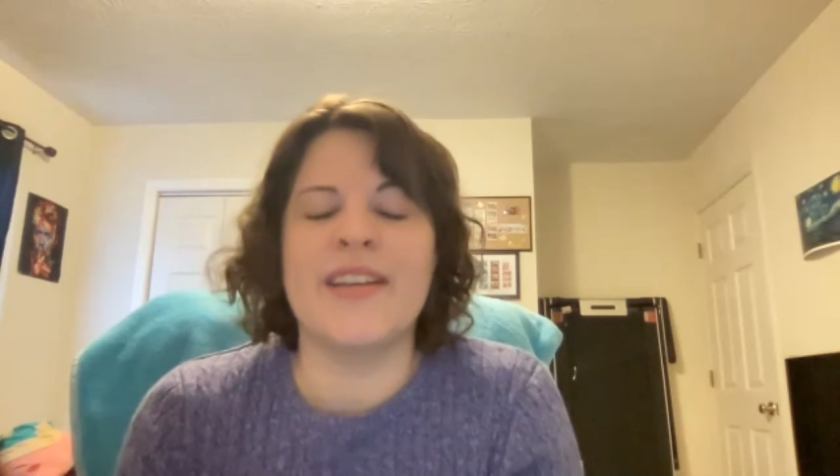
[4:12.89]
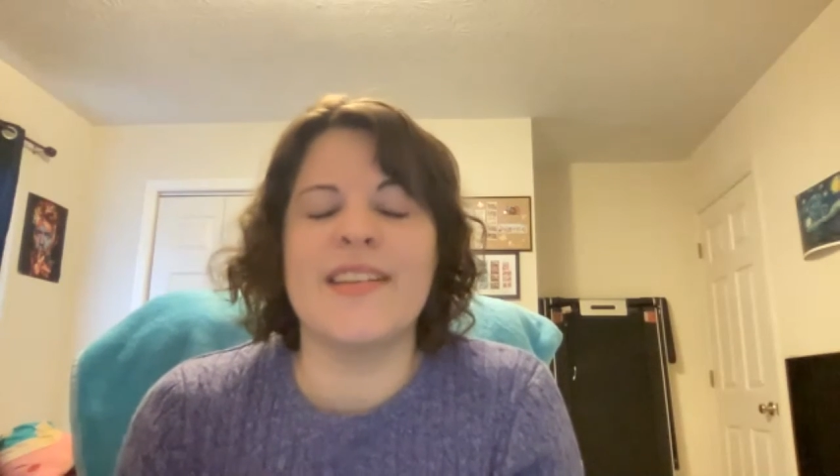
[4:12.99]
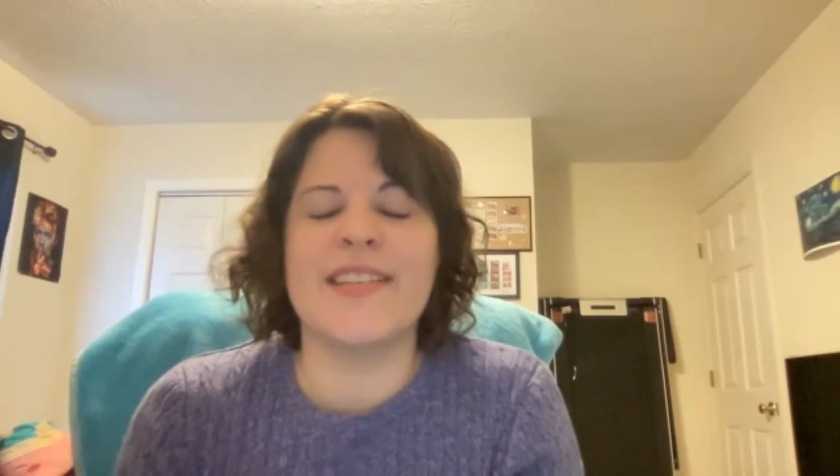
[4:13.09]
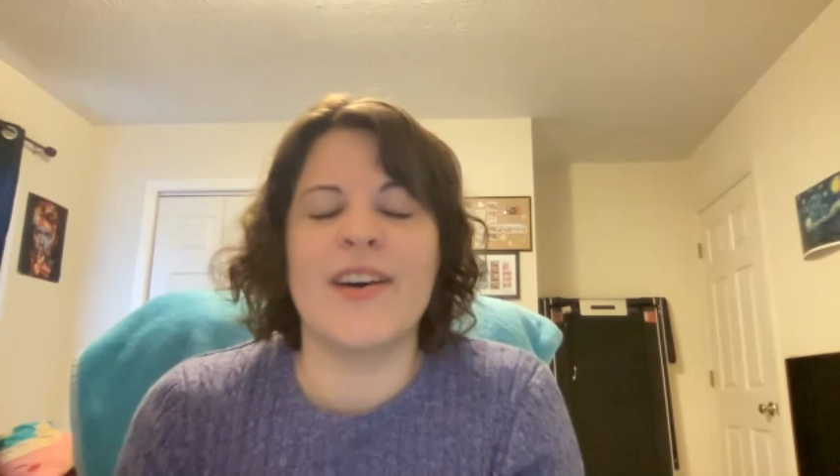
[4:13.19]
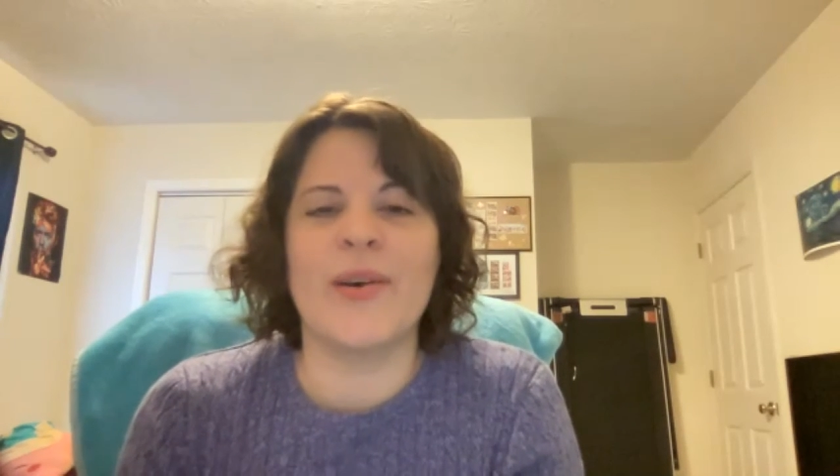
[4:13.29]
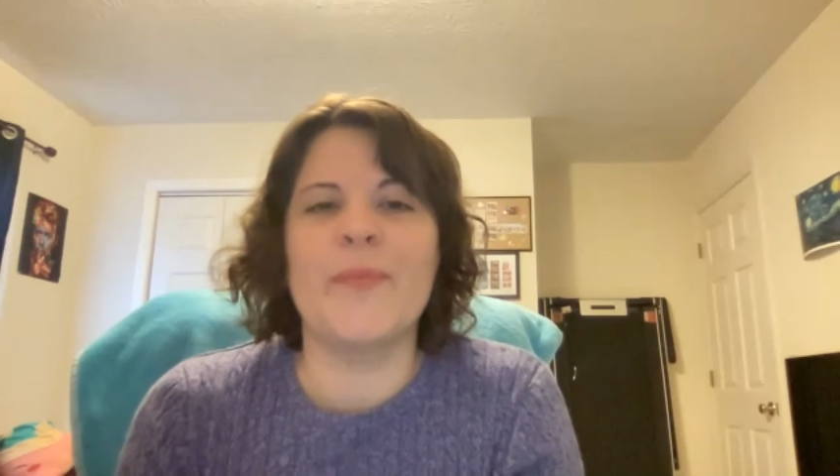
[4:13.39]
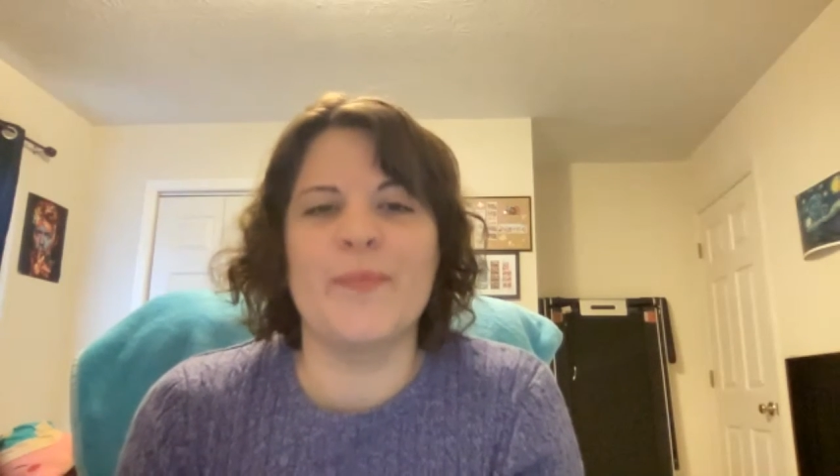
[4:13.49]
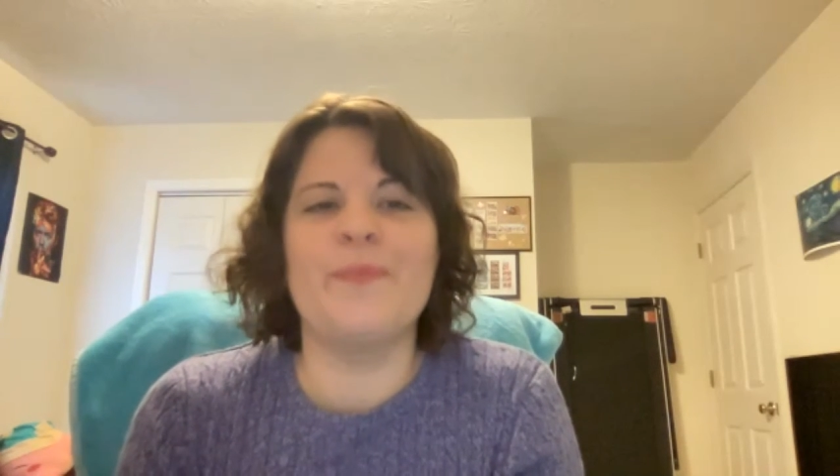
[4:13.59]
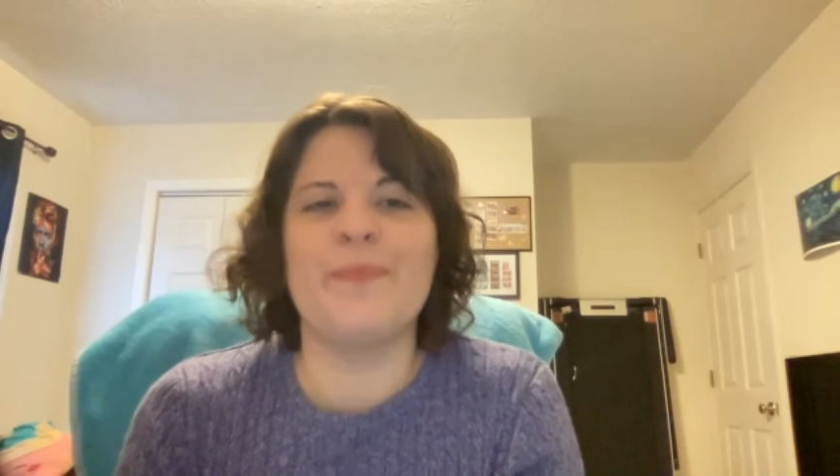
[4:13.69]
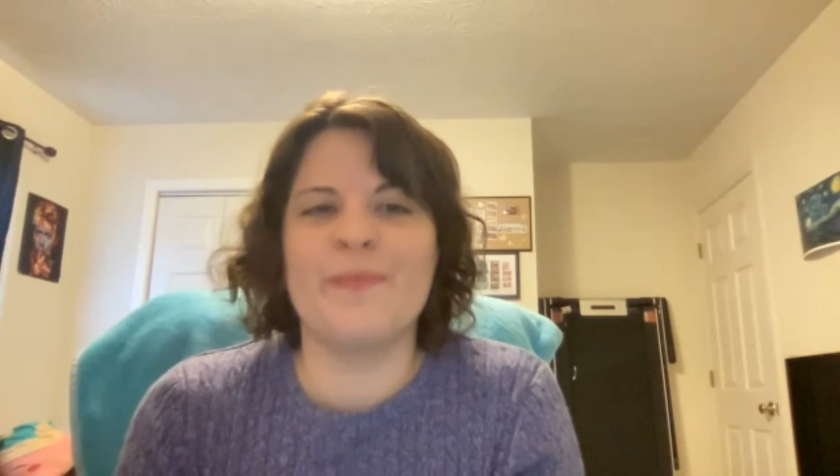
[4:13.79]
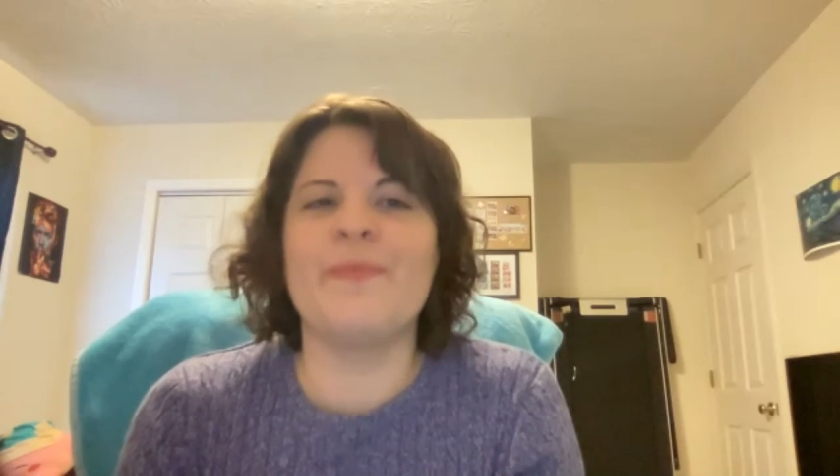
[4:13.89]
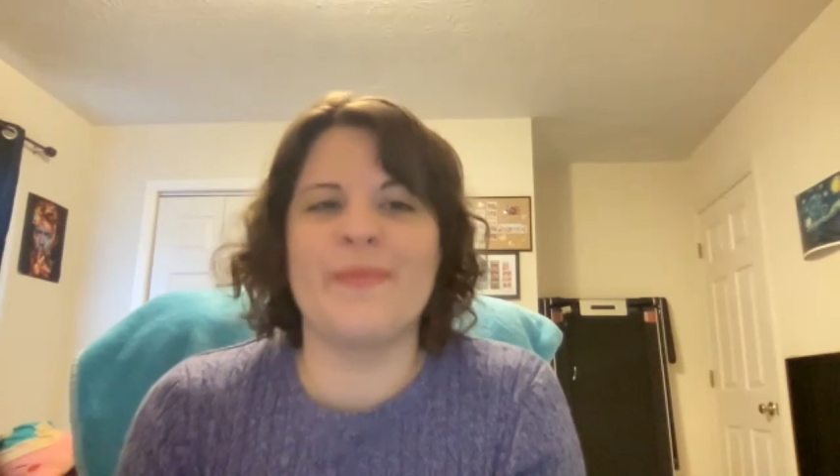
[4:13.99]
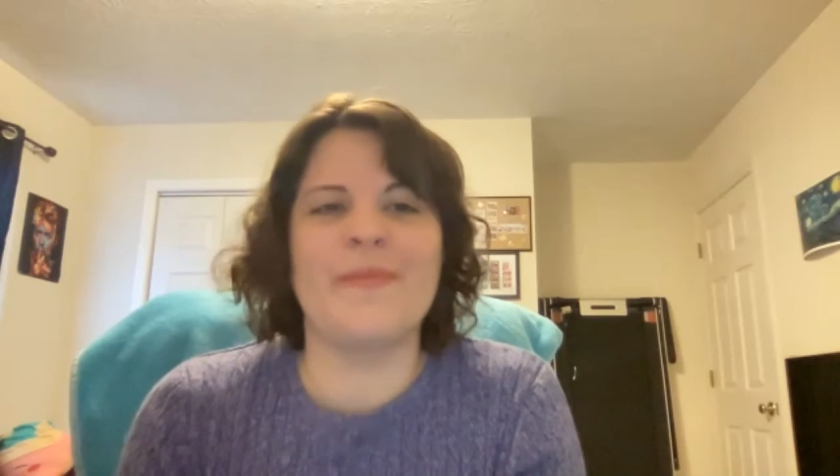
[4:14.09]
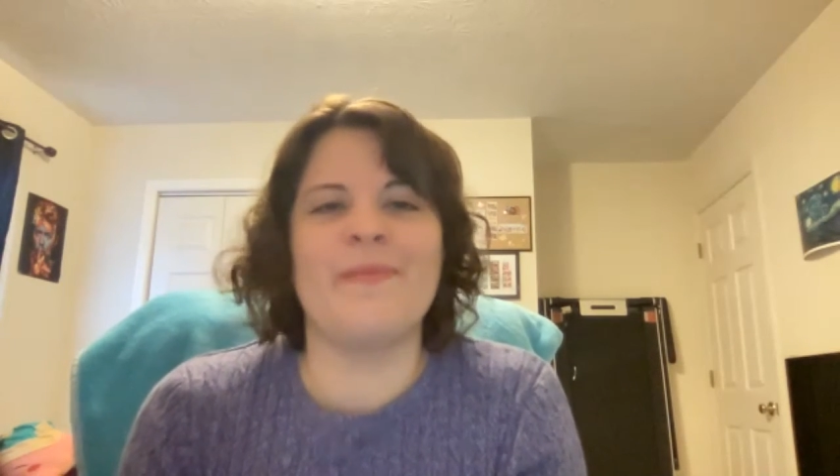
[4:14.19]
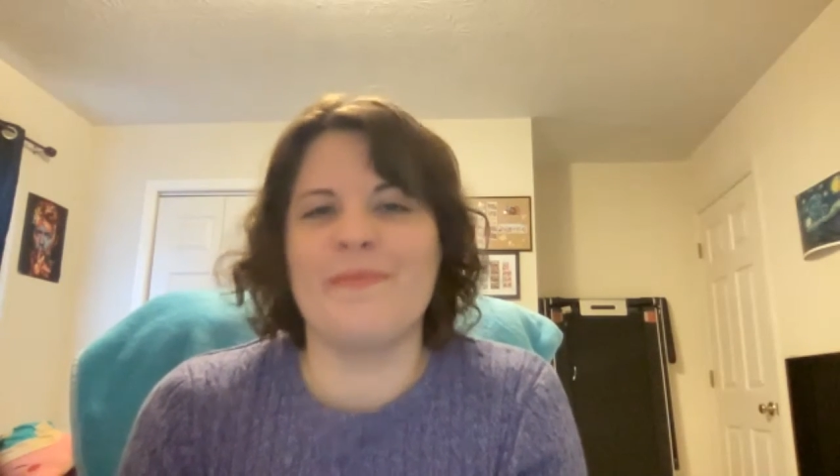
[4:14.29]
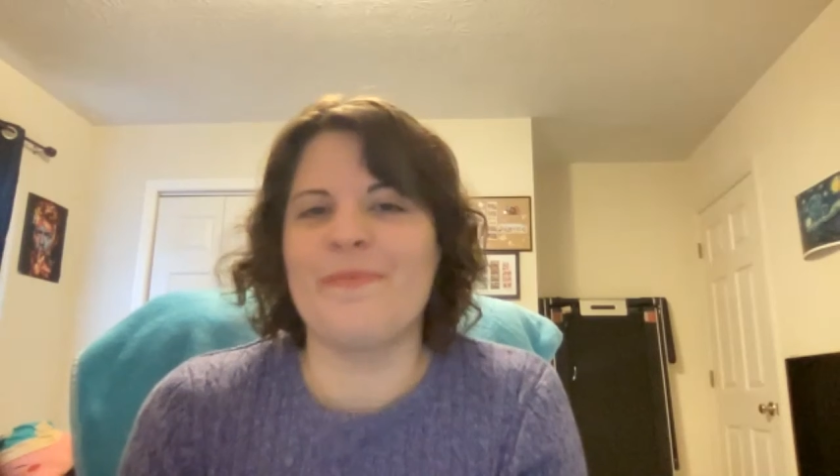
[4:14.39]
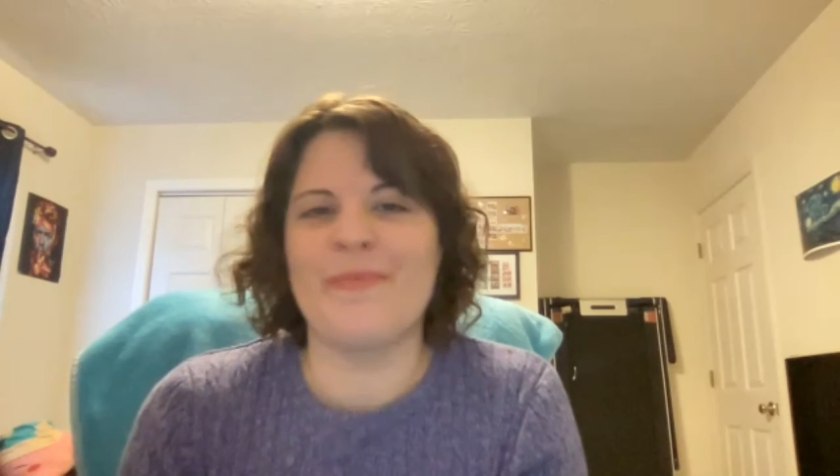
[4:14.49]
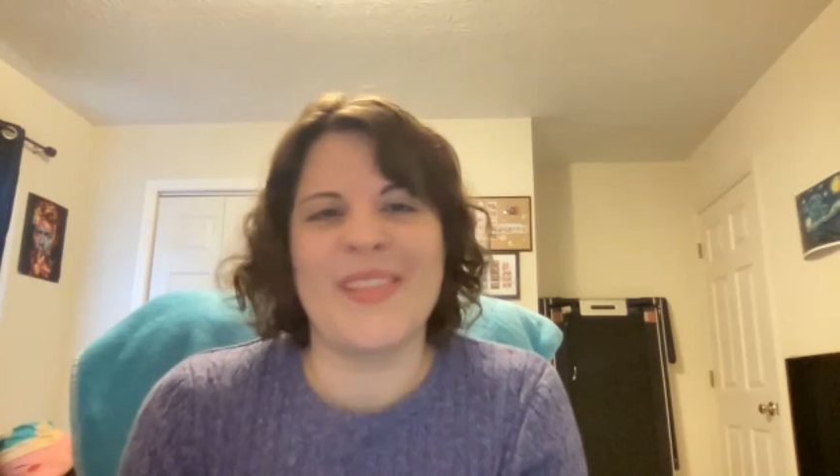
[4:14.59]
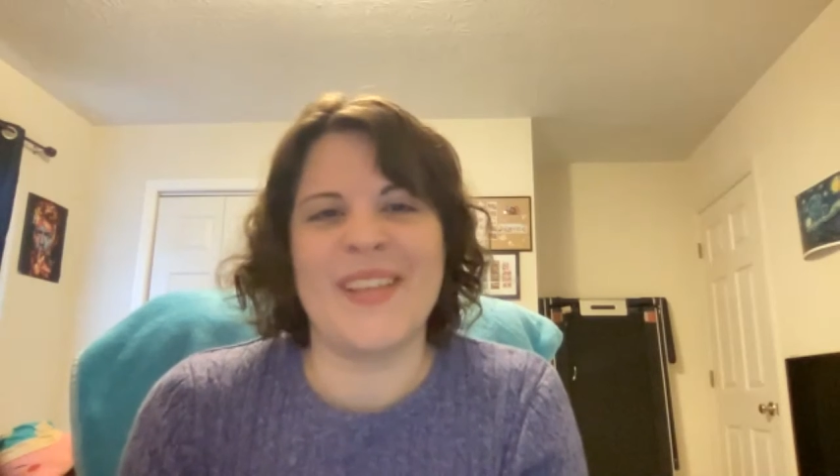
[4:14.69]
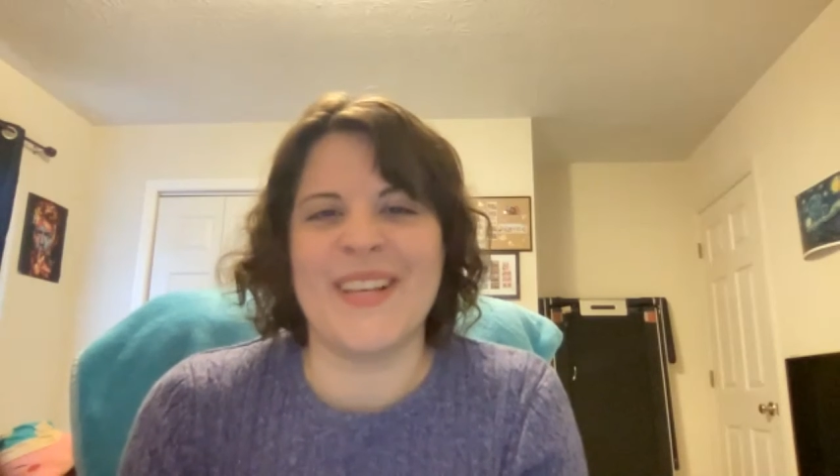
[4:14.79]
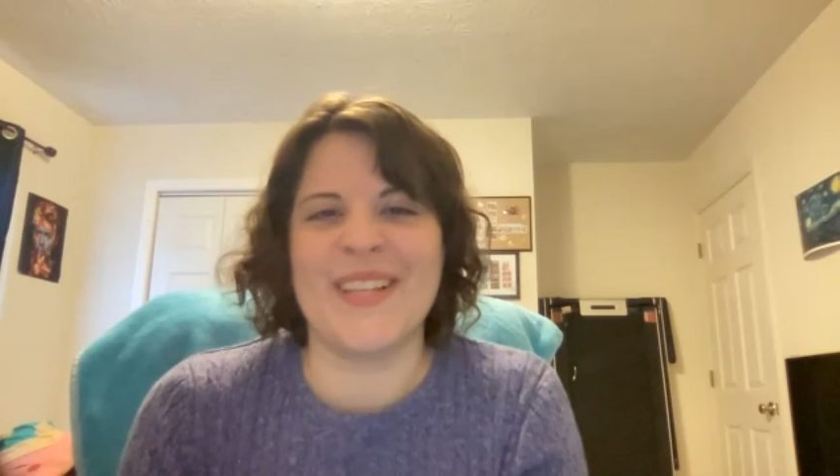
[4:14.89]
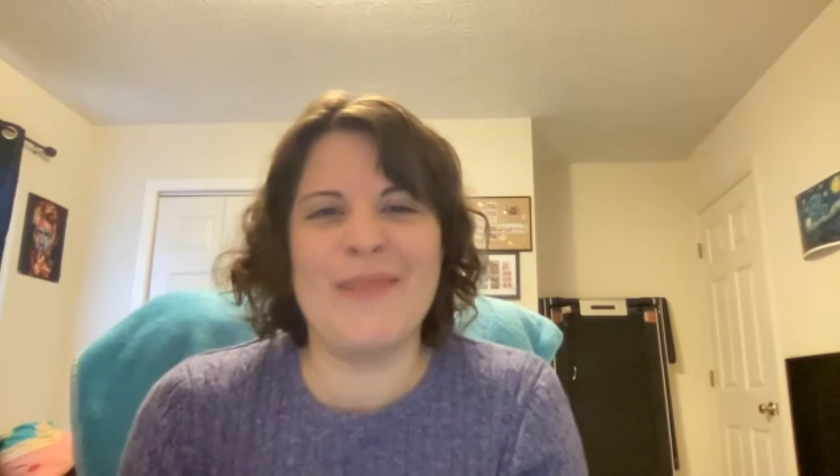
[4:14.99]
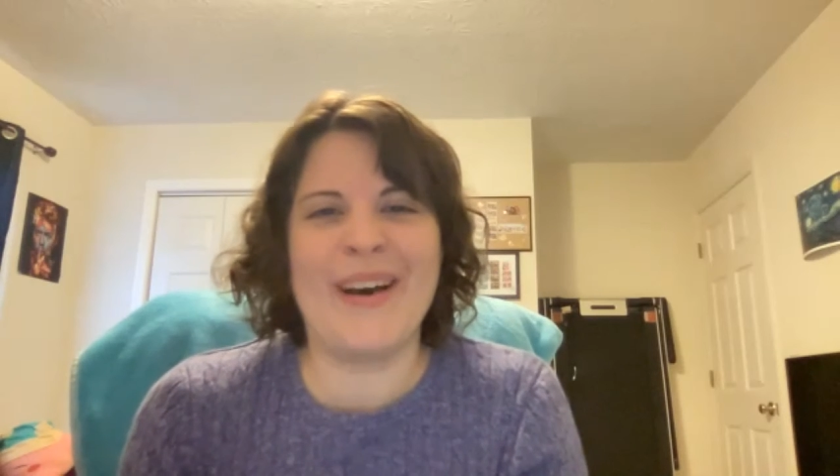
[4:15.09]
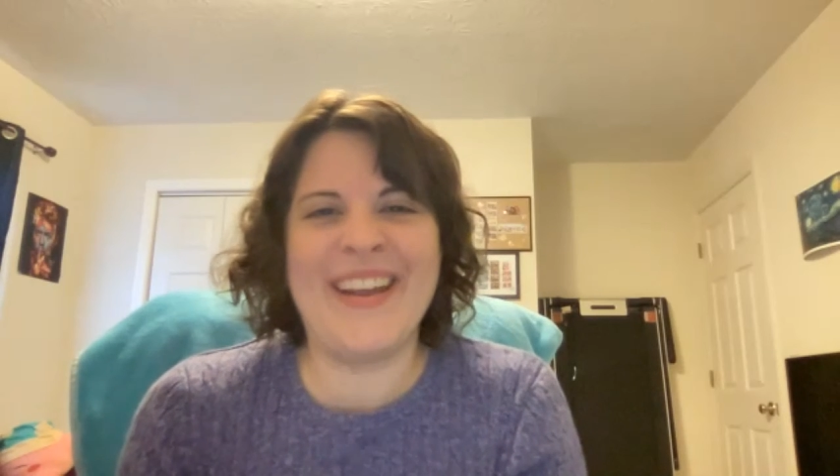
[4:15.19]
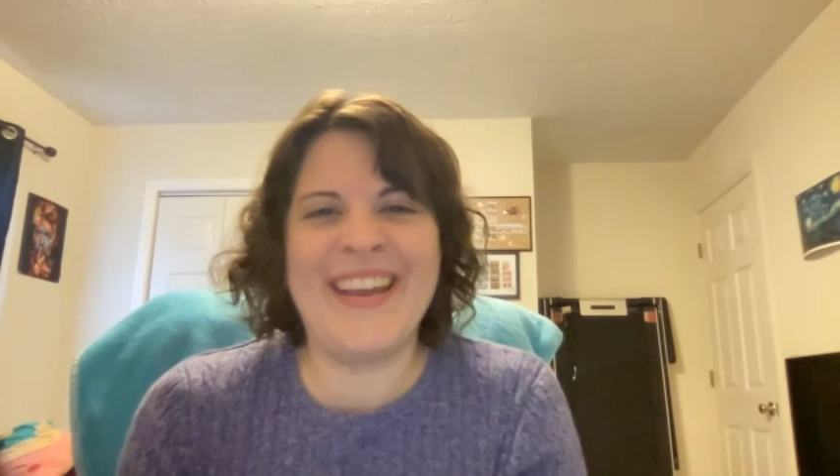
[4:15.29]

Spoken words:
So I think that's about